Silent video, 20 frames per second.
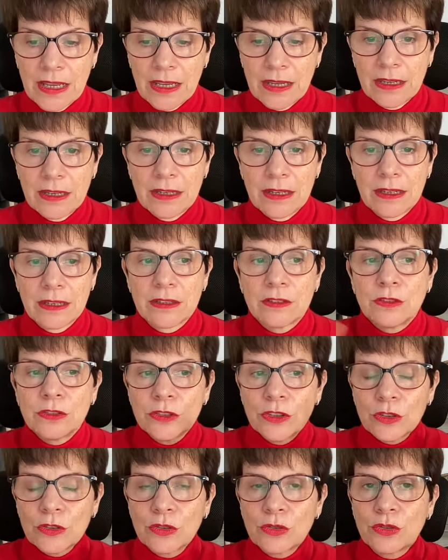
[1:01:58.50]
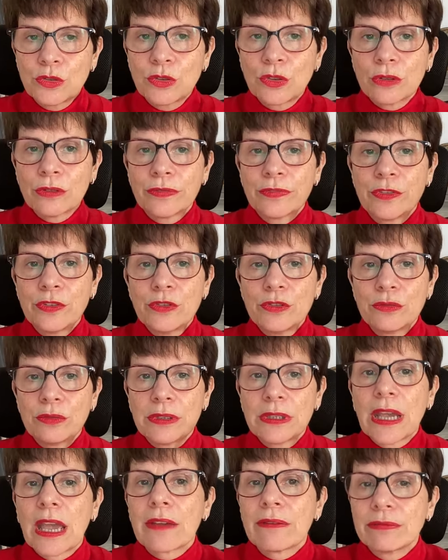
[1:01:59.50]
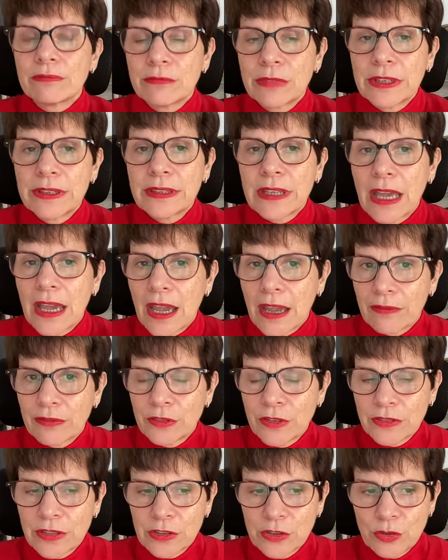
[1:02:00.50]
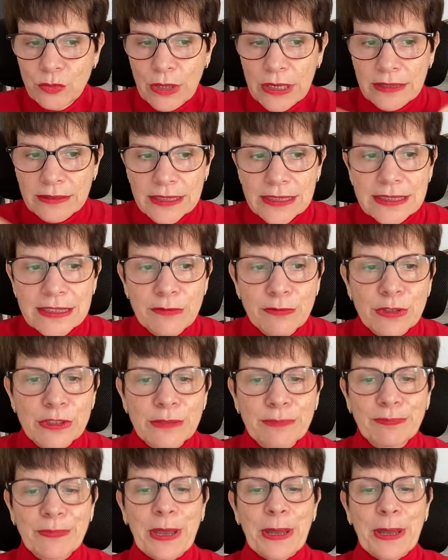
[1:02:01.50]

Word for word: Uh, not too confused with have with I have nothing to wear. That's different.